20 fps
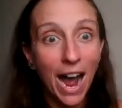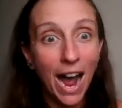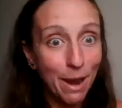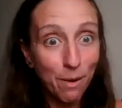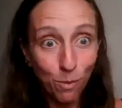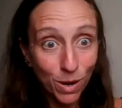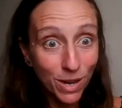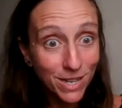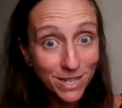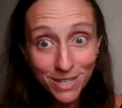
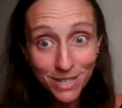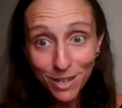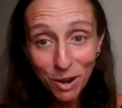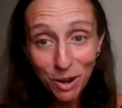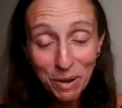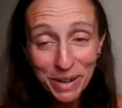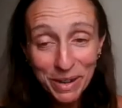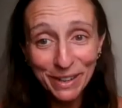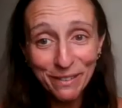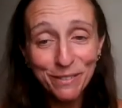I was
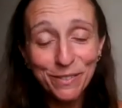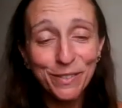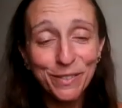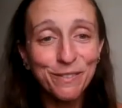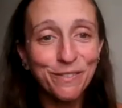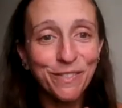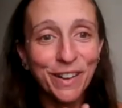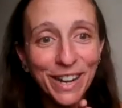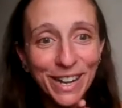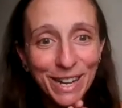going
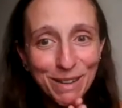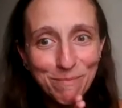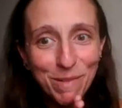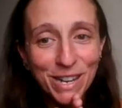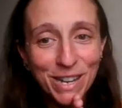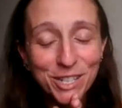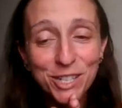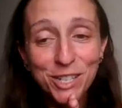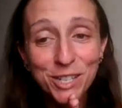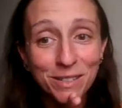for very
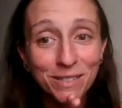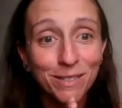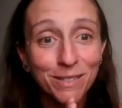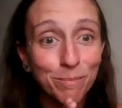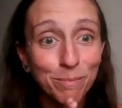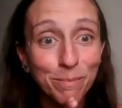much